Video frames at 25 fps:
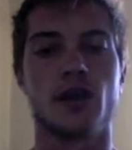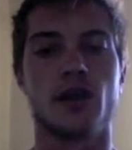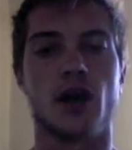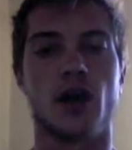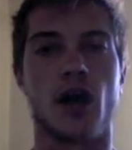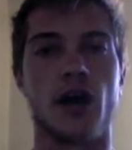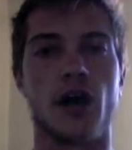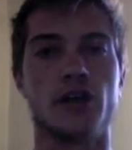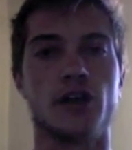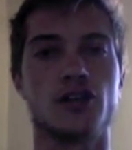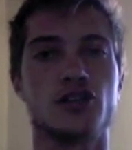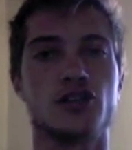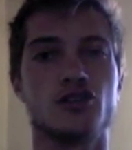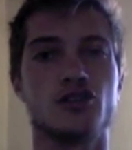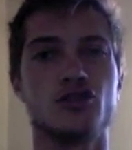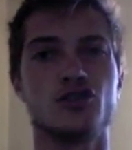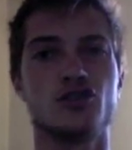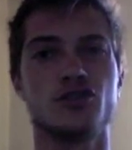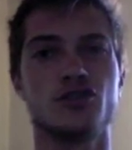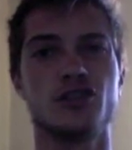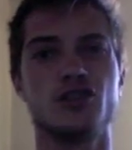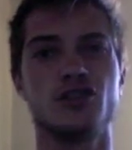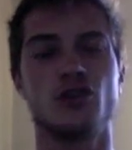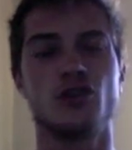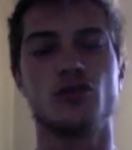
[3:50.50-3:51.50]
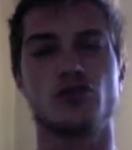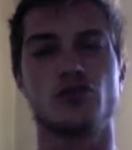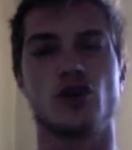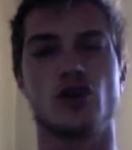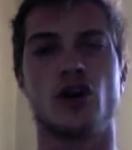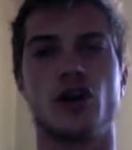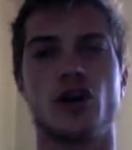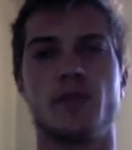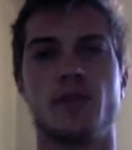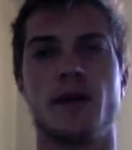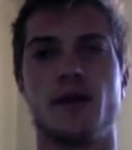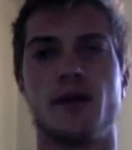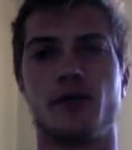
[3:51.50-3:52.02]
I just usually don't talk
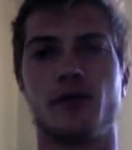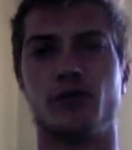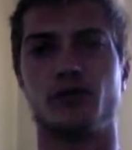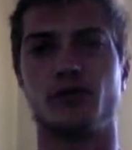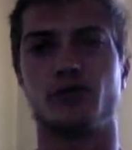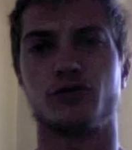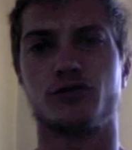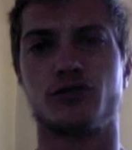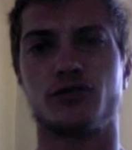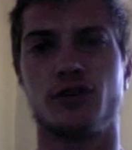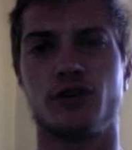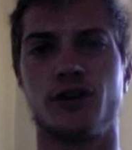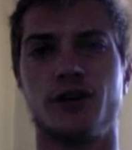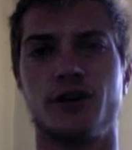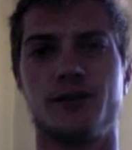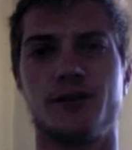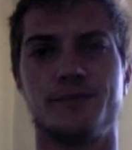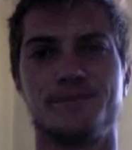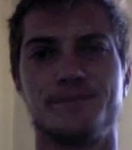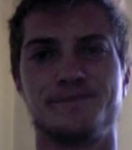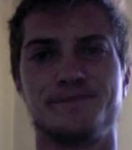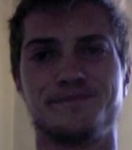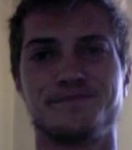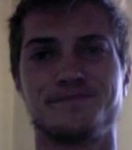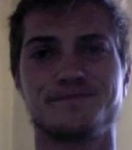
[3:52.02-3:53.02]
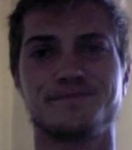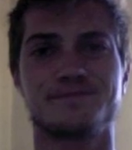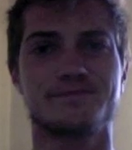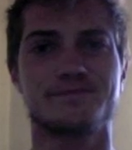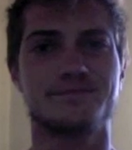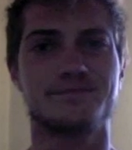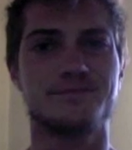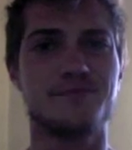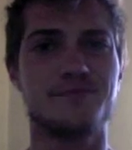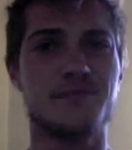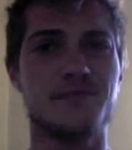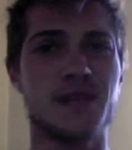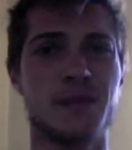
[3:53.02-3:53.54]
about those.
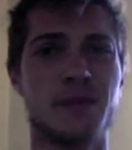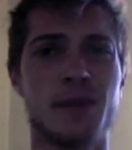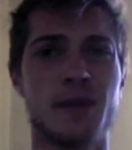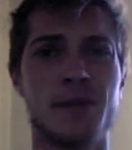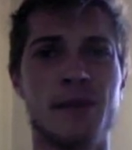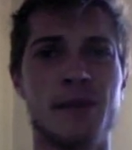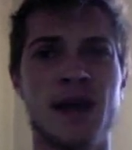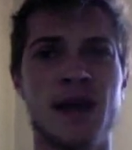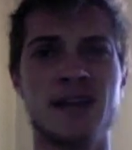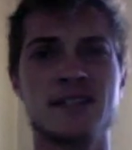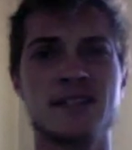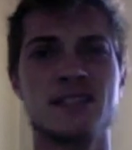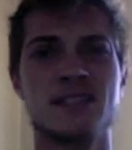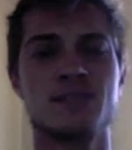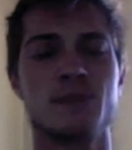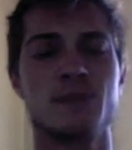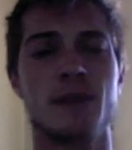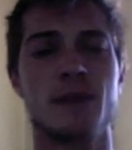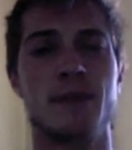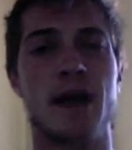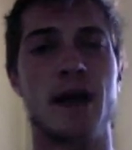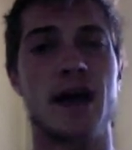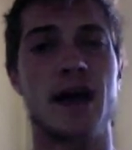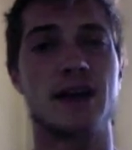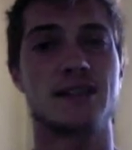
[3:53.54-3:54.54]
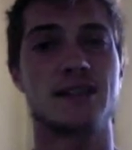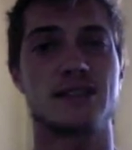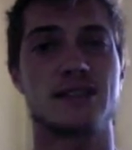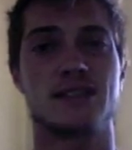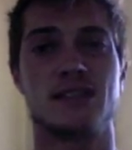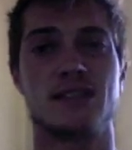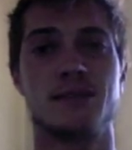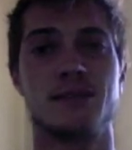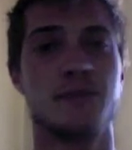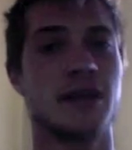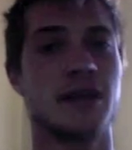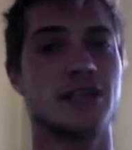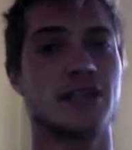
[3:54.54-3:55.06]
My past is my past.
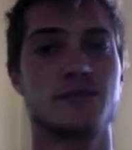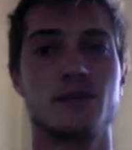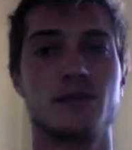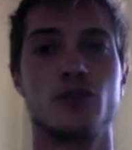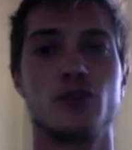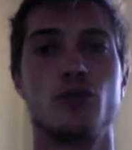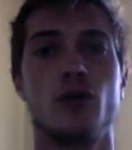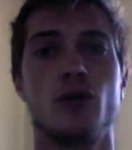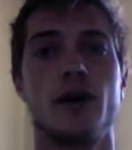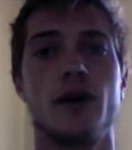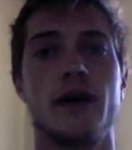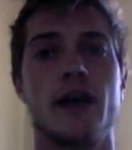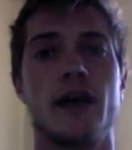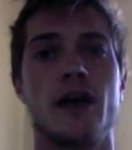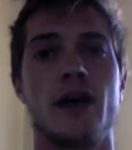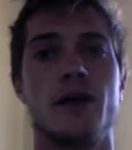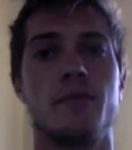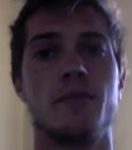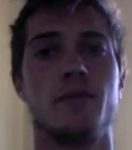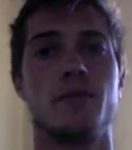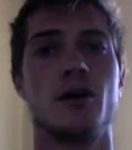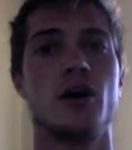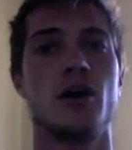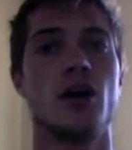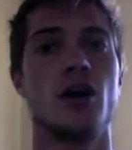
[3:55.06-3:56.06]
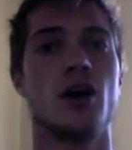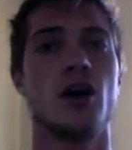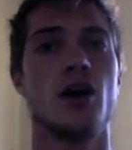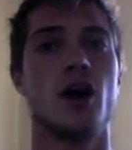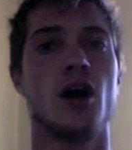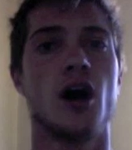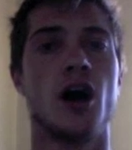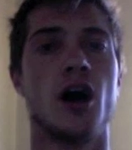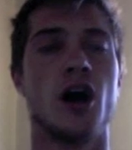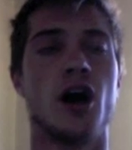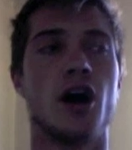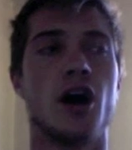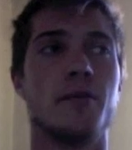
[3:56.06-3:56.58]
It makes me who I am.
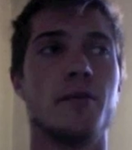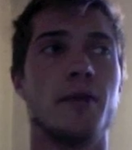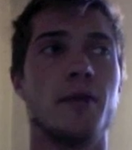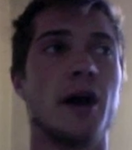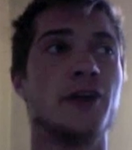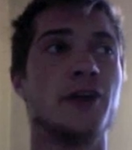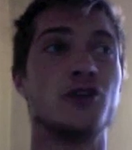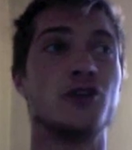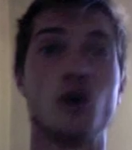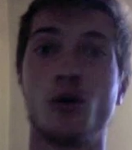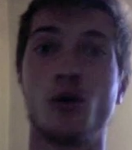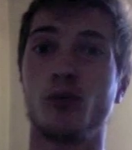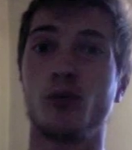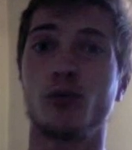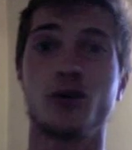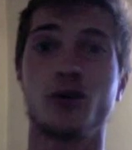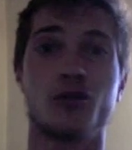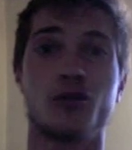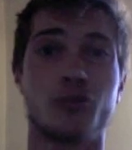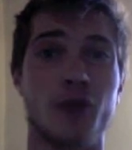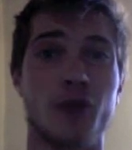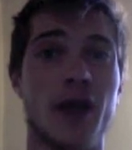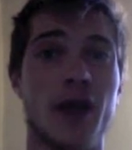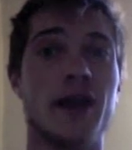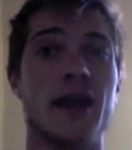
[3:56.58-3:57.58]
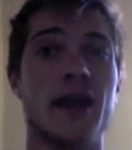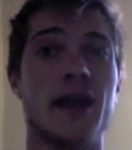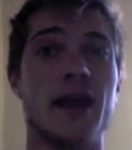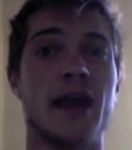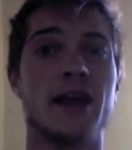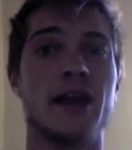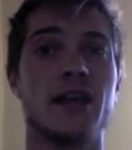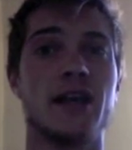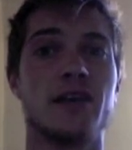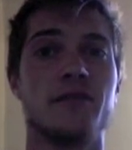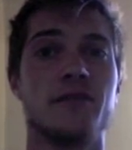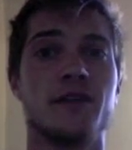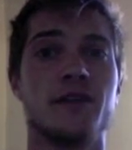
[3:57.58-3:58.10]
I don't regret
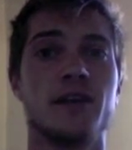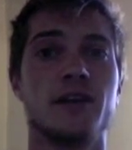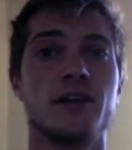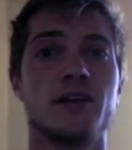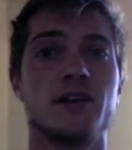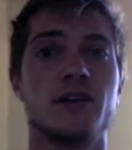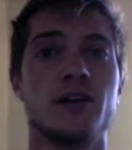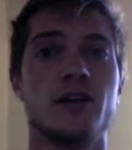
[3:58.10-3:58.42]
any of it.